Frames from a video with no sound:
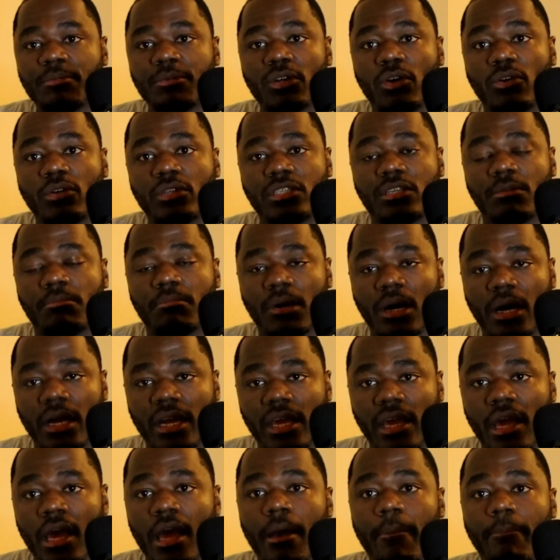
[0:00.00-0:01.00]
on
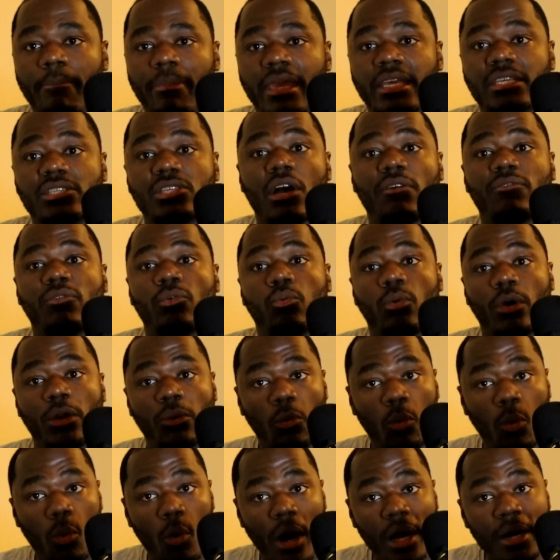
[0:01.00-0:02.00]
somebody based off of
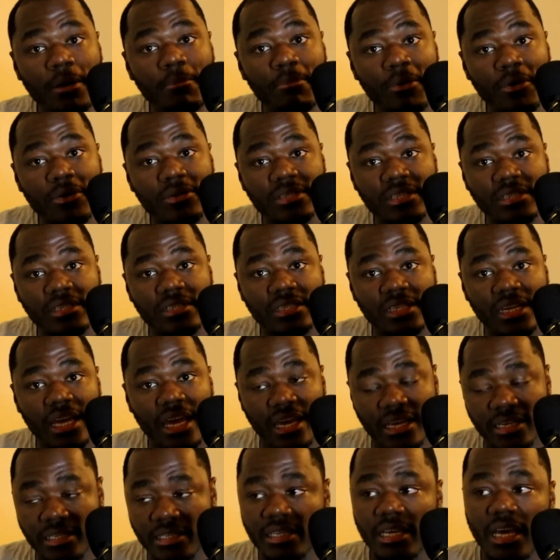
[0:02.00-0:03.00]
what one person
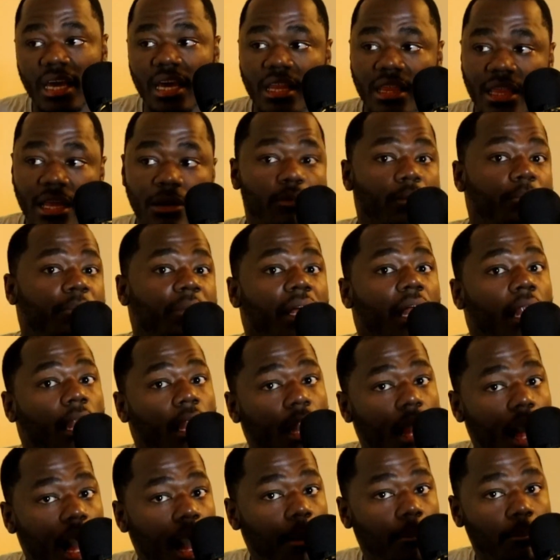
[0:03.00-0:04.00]
says, there will be a
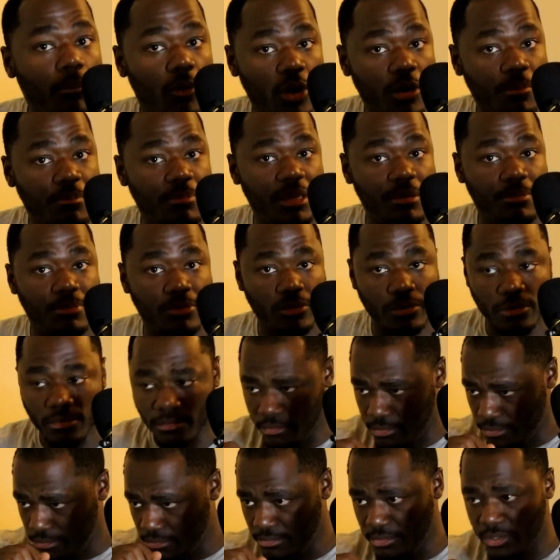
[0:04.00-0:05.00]
lot more people,
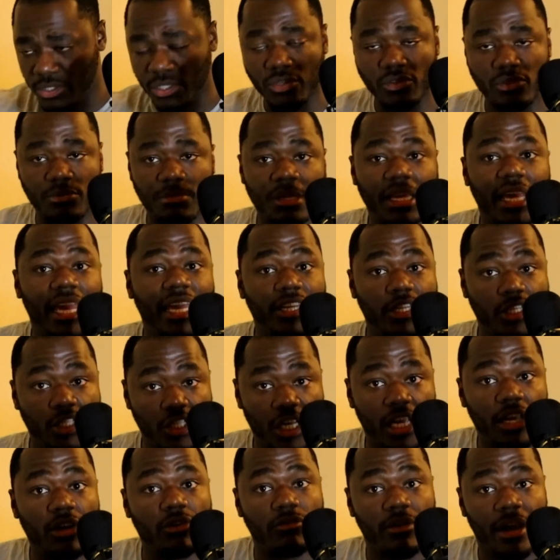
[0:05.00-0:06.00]
in
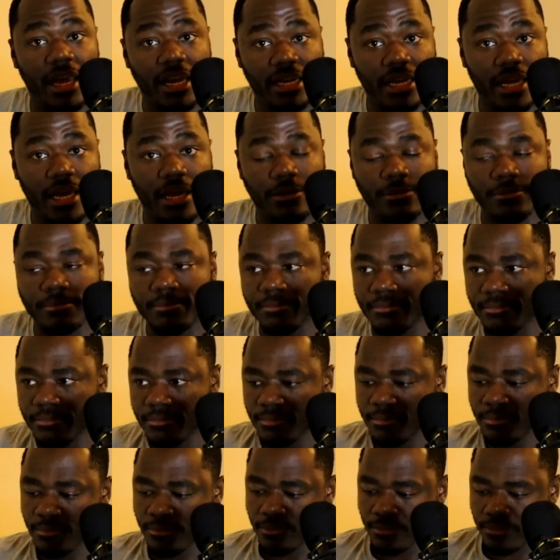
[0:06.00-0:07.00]
jail right now.
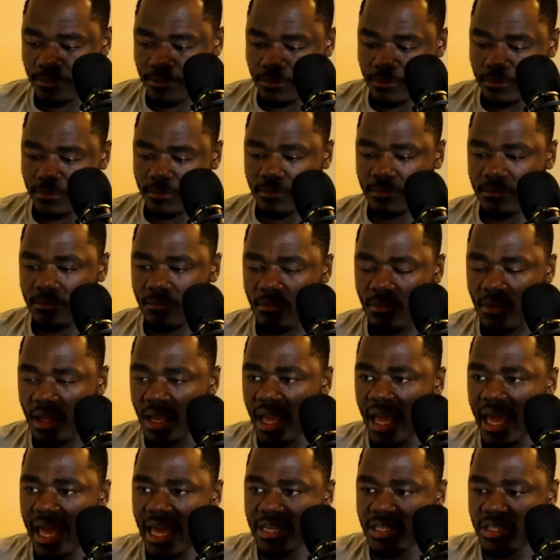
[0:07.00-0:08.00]

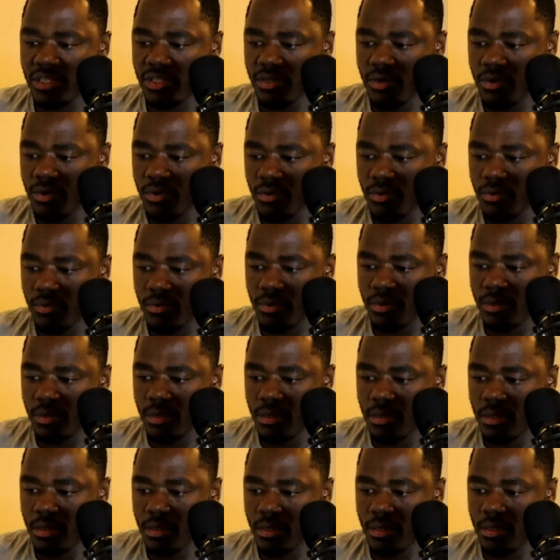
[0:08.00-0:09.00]
And so
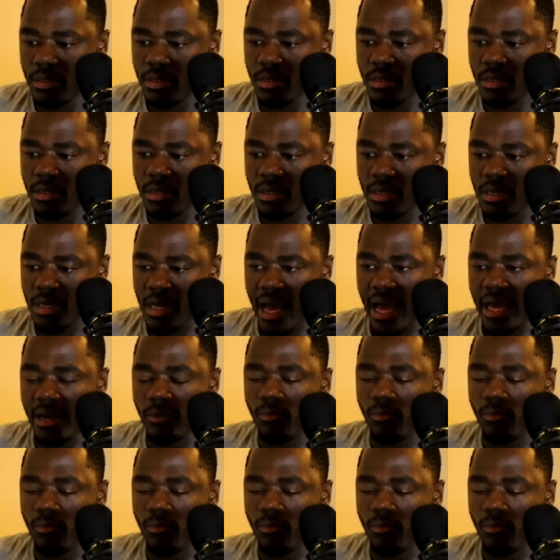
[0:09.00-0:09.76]
I